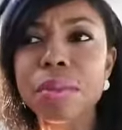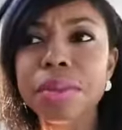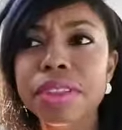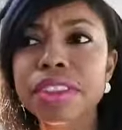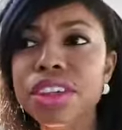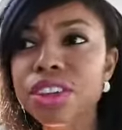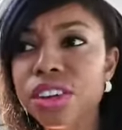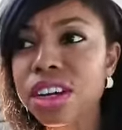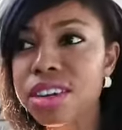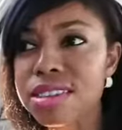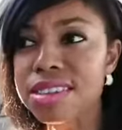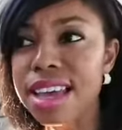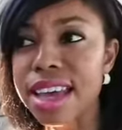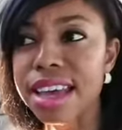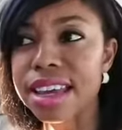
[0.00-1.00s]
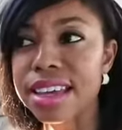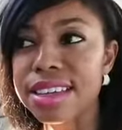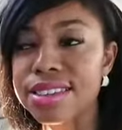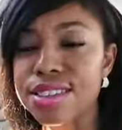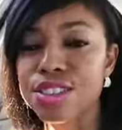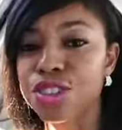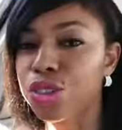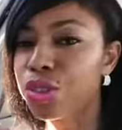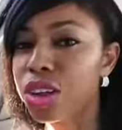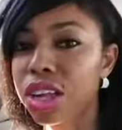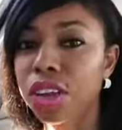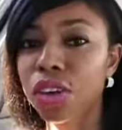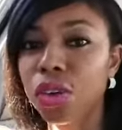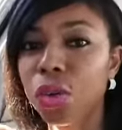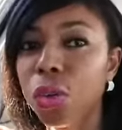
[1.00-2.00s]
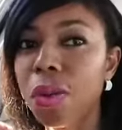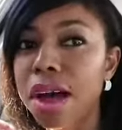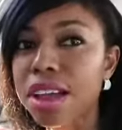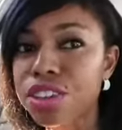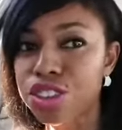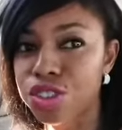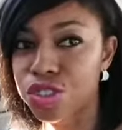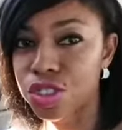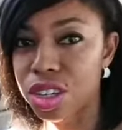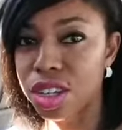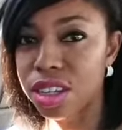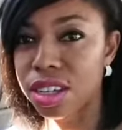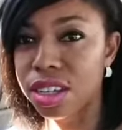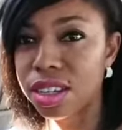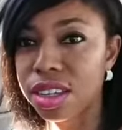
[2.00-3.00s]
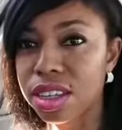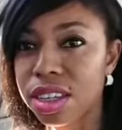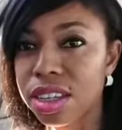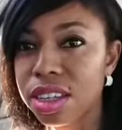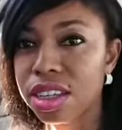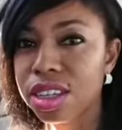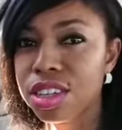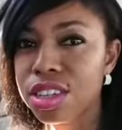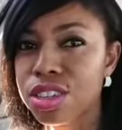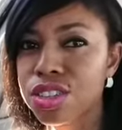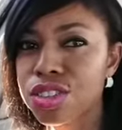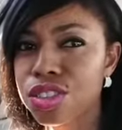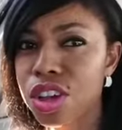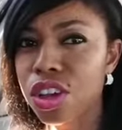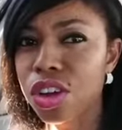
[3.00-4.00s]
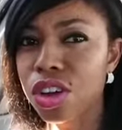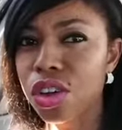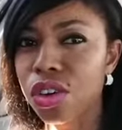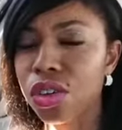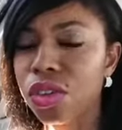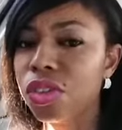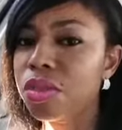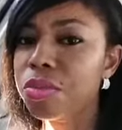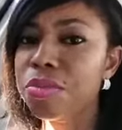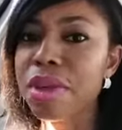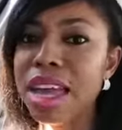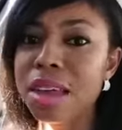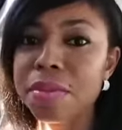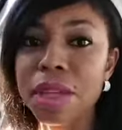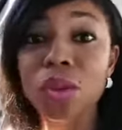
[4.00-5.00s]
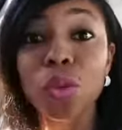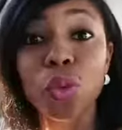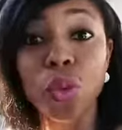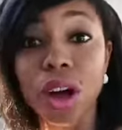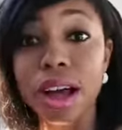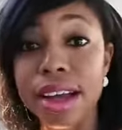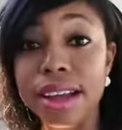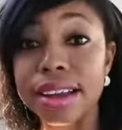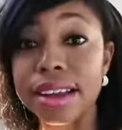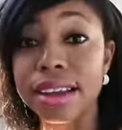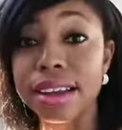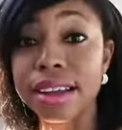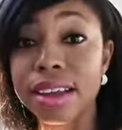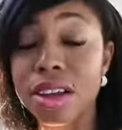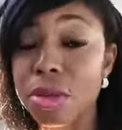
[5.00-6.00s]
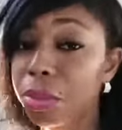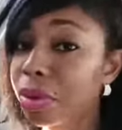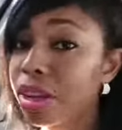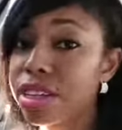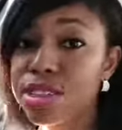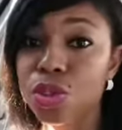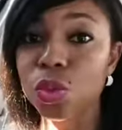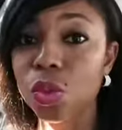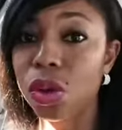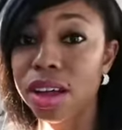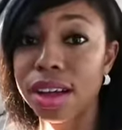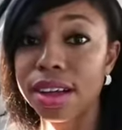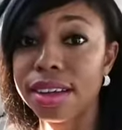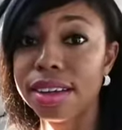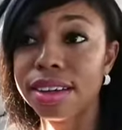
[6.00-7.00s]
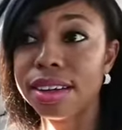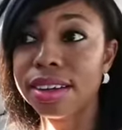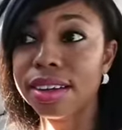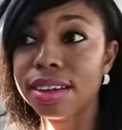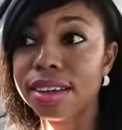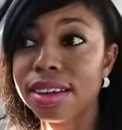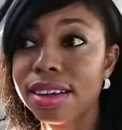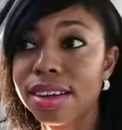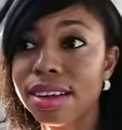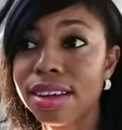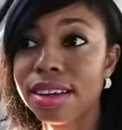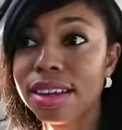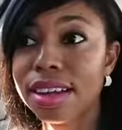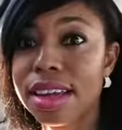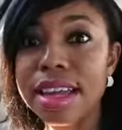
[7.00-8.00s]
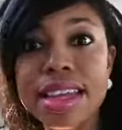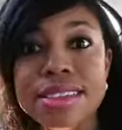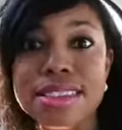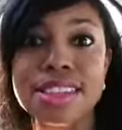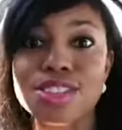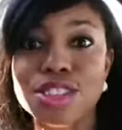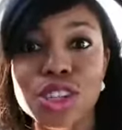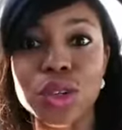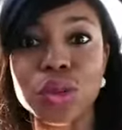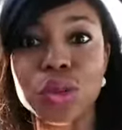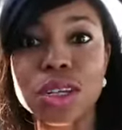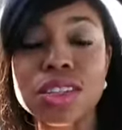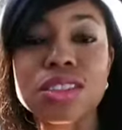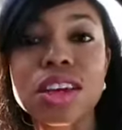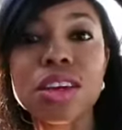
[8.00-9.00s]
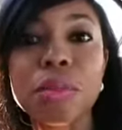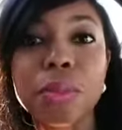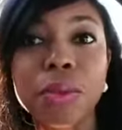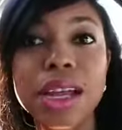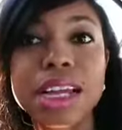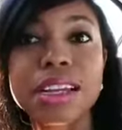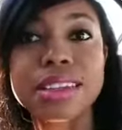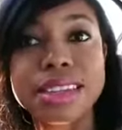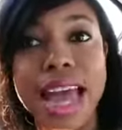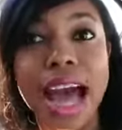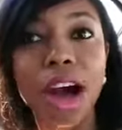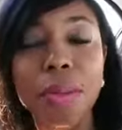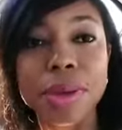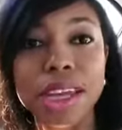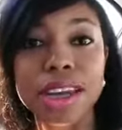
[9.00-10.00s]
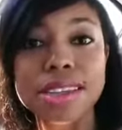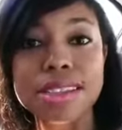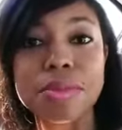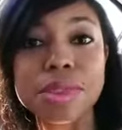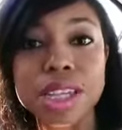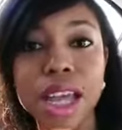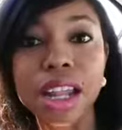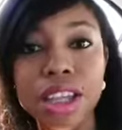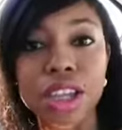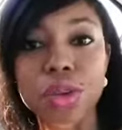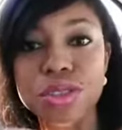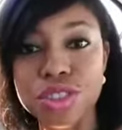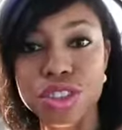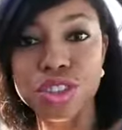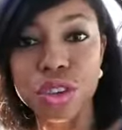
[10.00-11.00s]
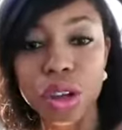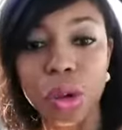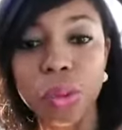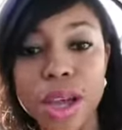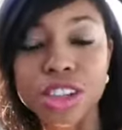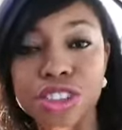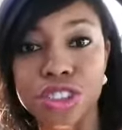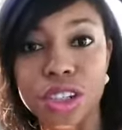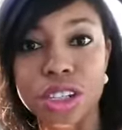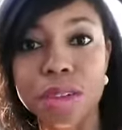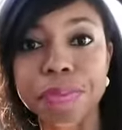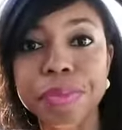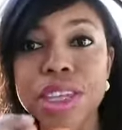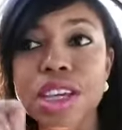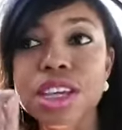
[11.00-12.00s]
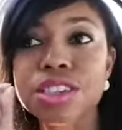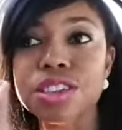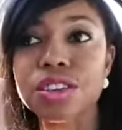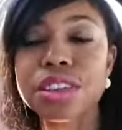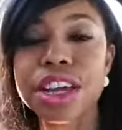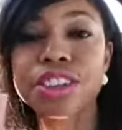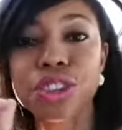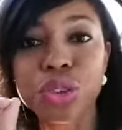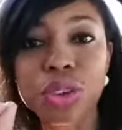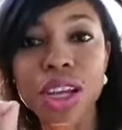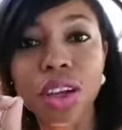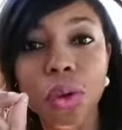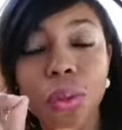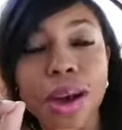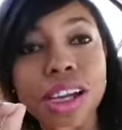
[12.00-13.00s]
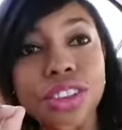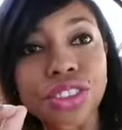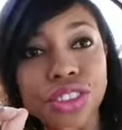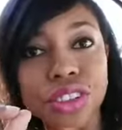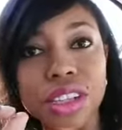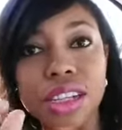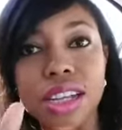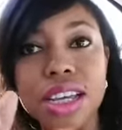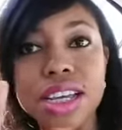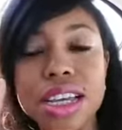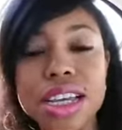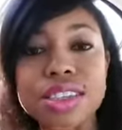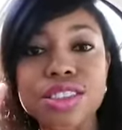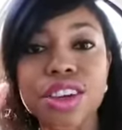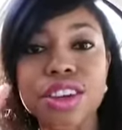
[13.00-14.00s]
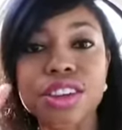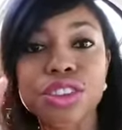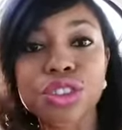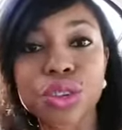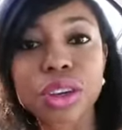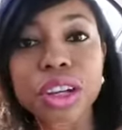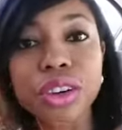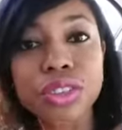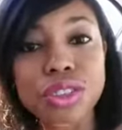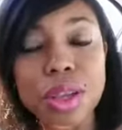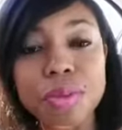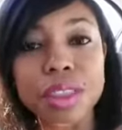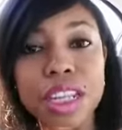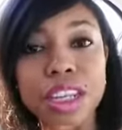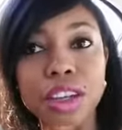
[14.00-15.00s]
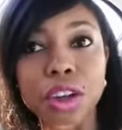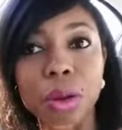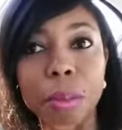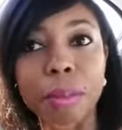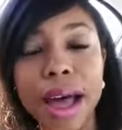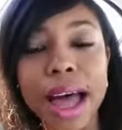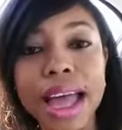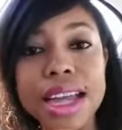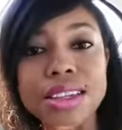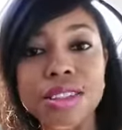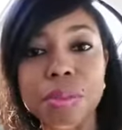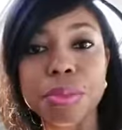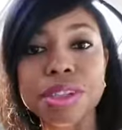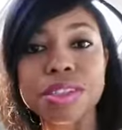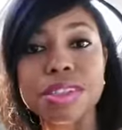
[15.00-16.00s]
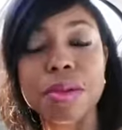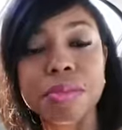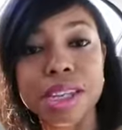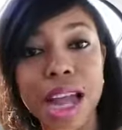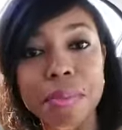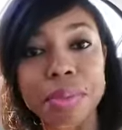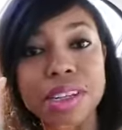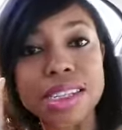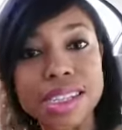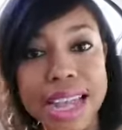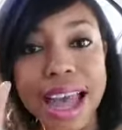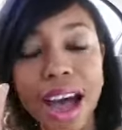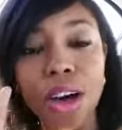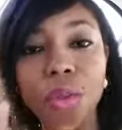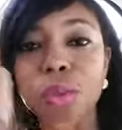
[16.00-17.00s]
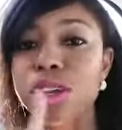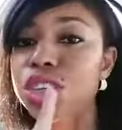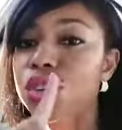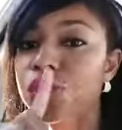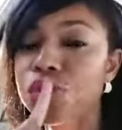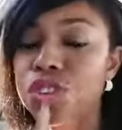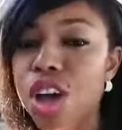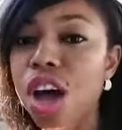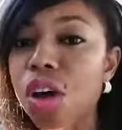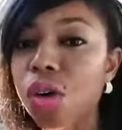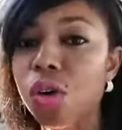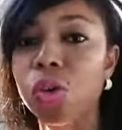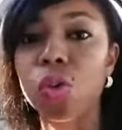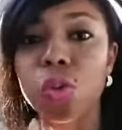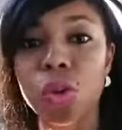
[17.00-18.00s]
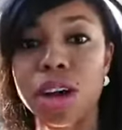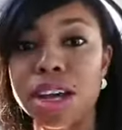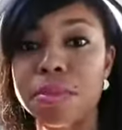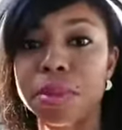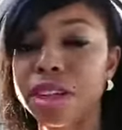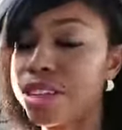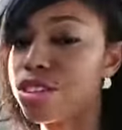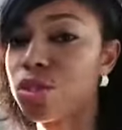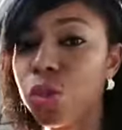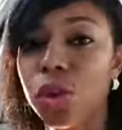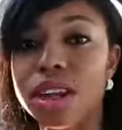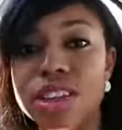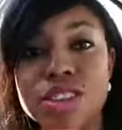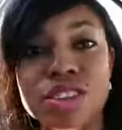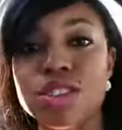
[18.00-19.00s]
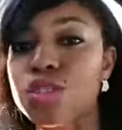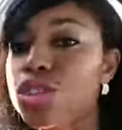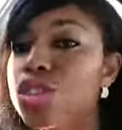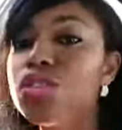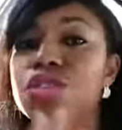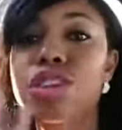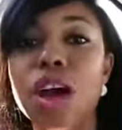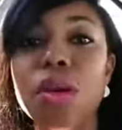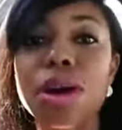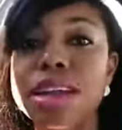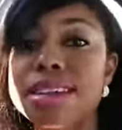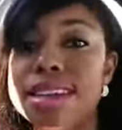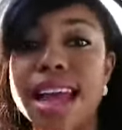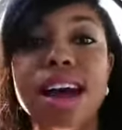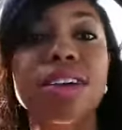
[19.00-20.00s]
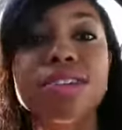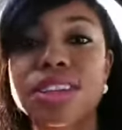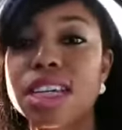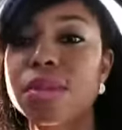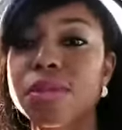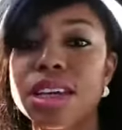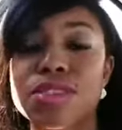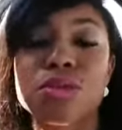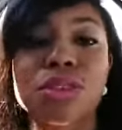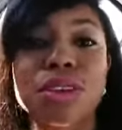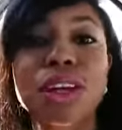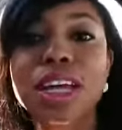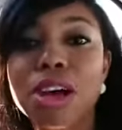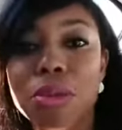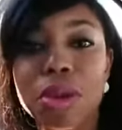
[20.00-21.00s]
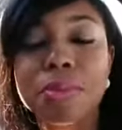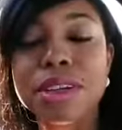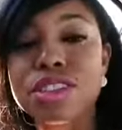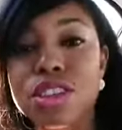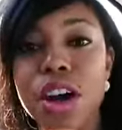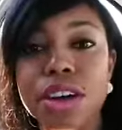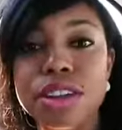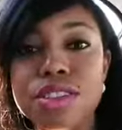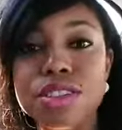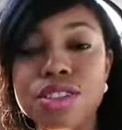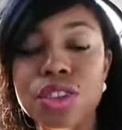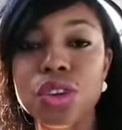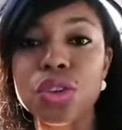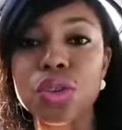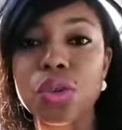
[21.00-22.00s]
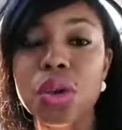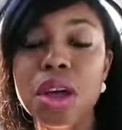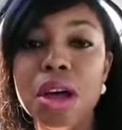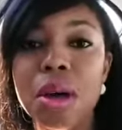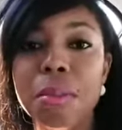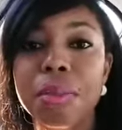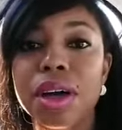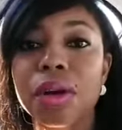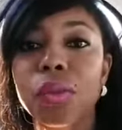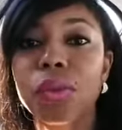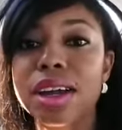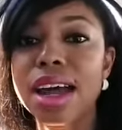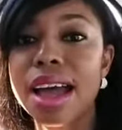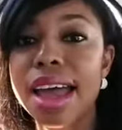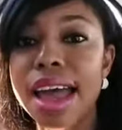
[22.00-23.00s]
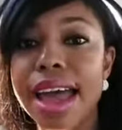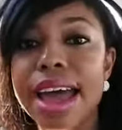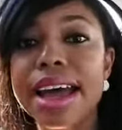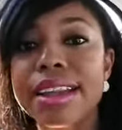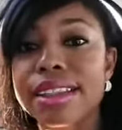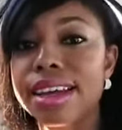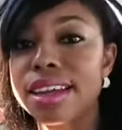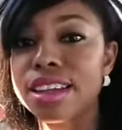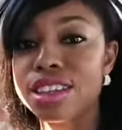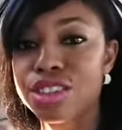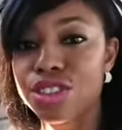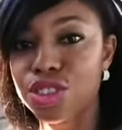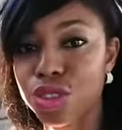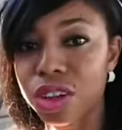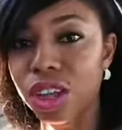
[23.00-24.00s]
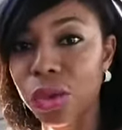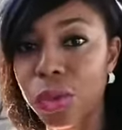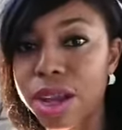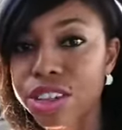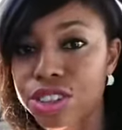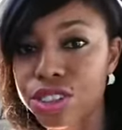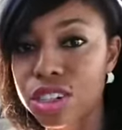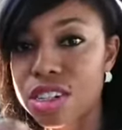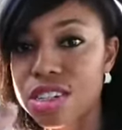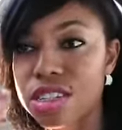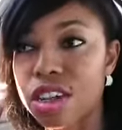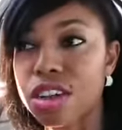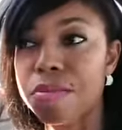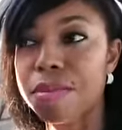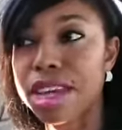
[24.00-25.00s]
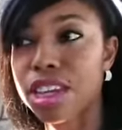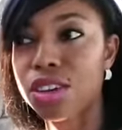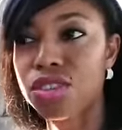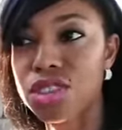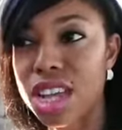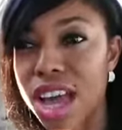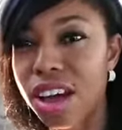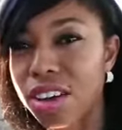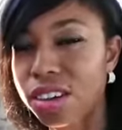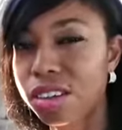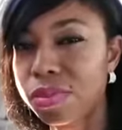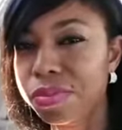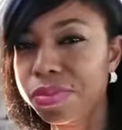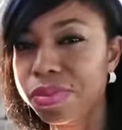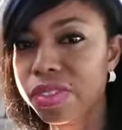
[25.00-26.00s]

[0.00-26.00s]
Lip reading: But then you're going to say it's a trick question. So maybe 1 + 1 isn't 2. It's going to bring doubt because I'm telling you it's a trick question. So that trick question is going to trigger something in your mind to put some type of doubt when you know 1 + 1 = 2. You know it down deep. That's what we've been taught in school. But when I add that it's a trick question, it's going to make you doubt.